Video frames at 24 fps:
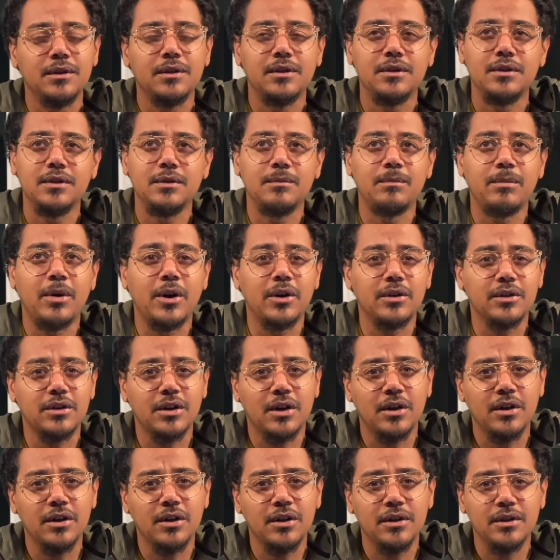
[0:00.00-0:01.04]

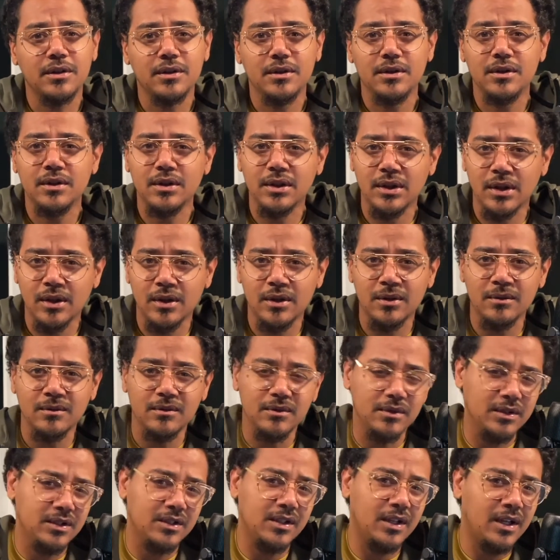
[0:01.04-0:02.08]
30. You know
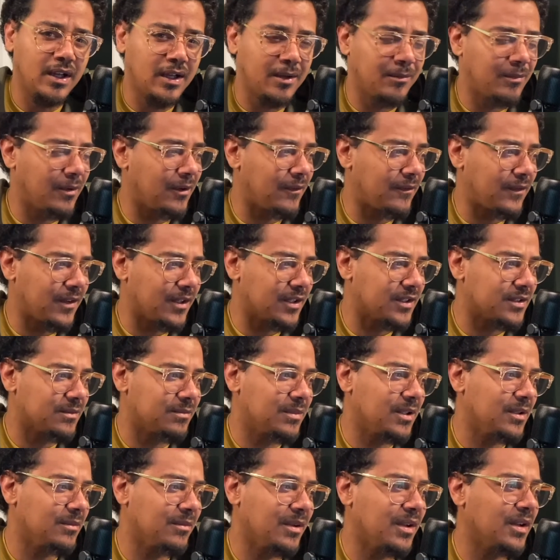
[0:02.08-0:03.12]
how motherfuckers be,
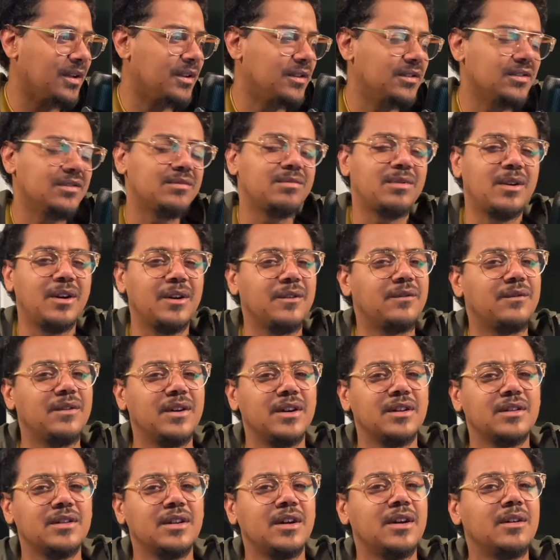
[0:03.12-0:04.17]
man. He was probably
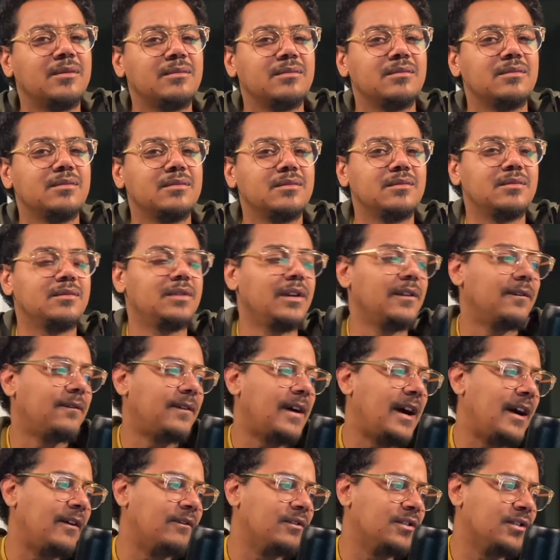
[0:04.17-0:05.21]
fucked up.
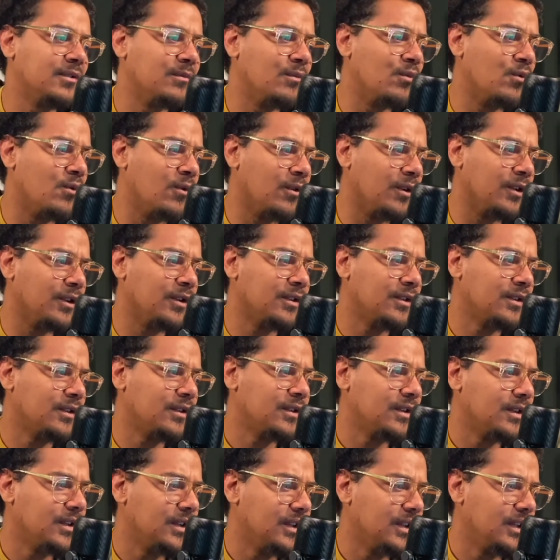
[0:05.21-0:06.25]
5 in the morning.
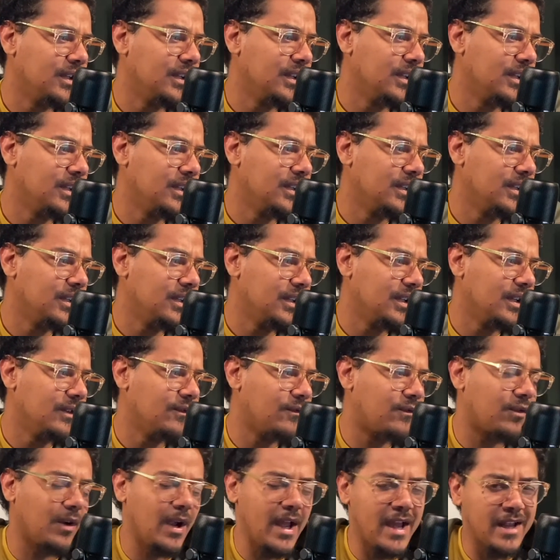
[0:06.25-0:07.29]

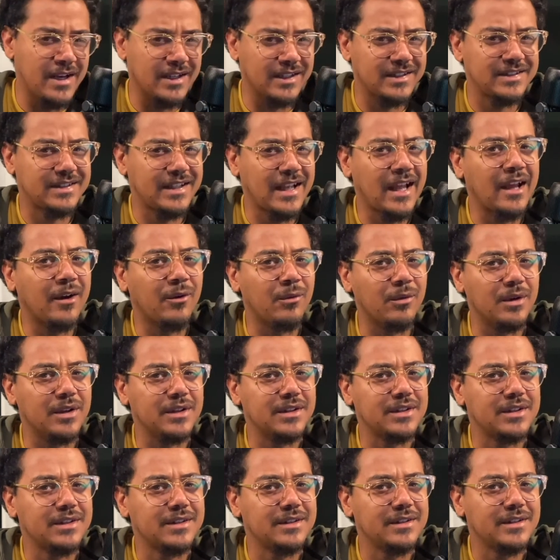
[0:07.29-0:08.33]
In a
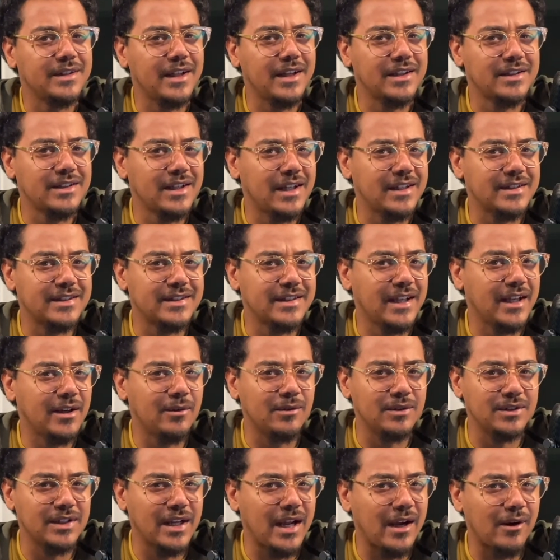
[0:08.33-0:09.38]
sandwich. That's not
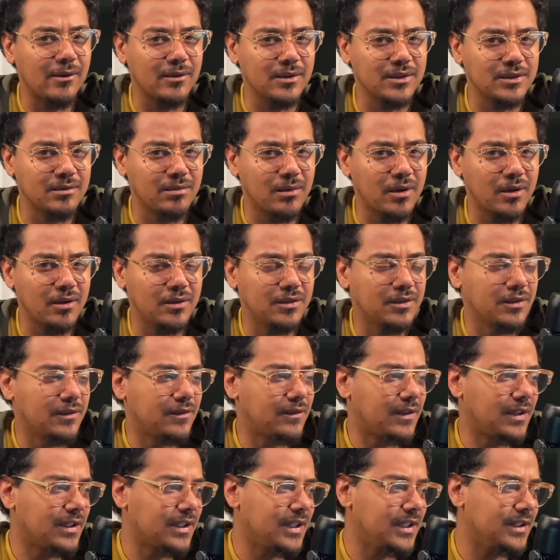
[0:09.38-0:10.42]
sandwich hours, bro. Who the
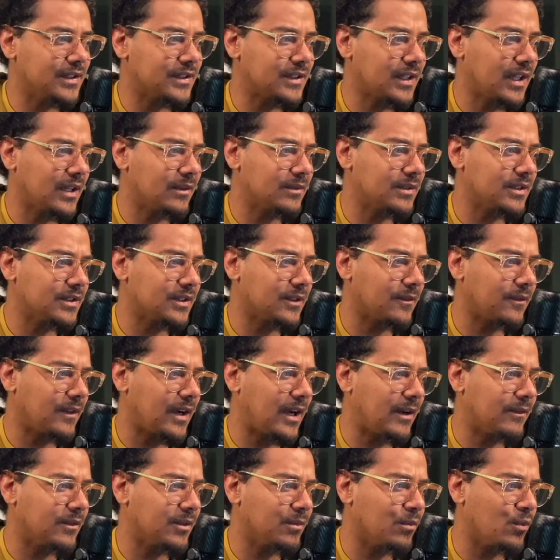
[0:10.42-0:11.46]
fuck eating sandwiches at 5
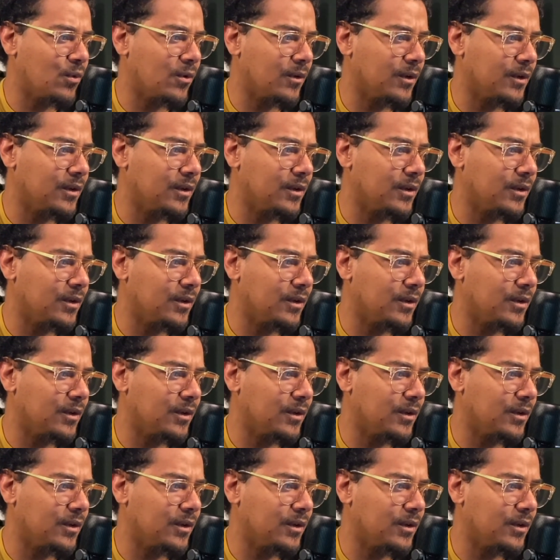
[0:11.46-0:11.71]
in the morning?